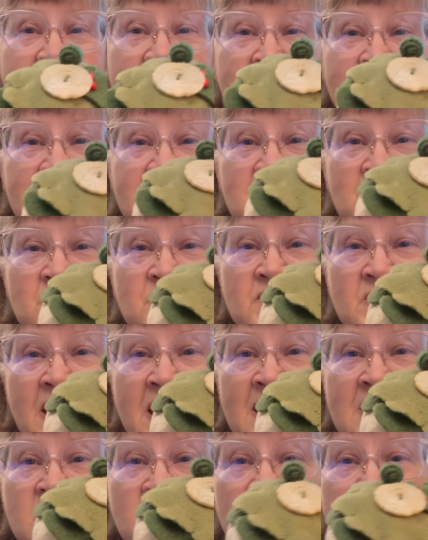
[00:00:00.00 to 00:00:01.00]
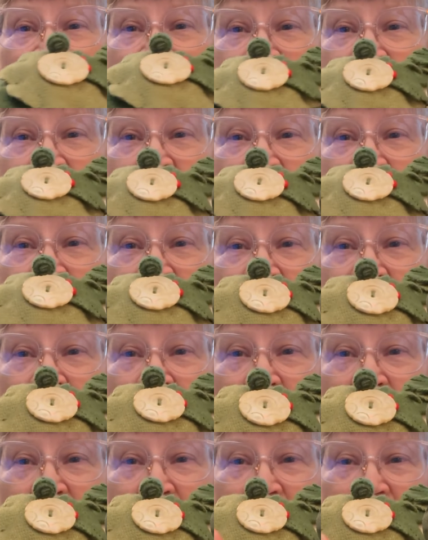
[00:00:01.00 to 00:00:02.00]
And it just adds a nice
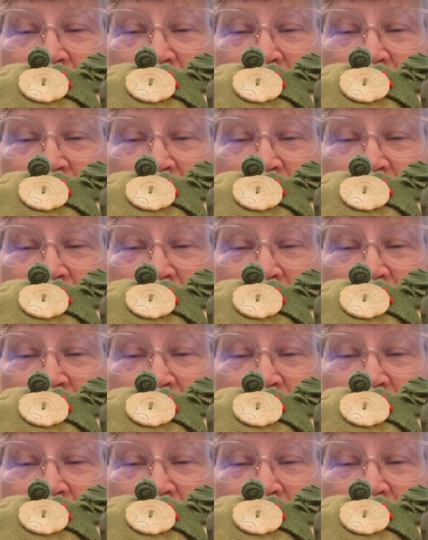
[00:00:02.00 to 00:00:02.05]
little,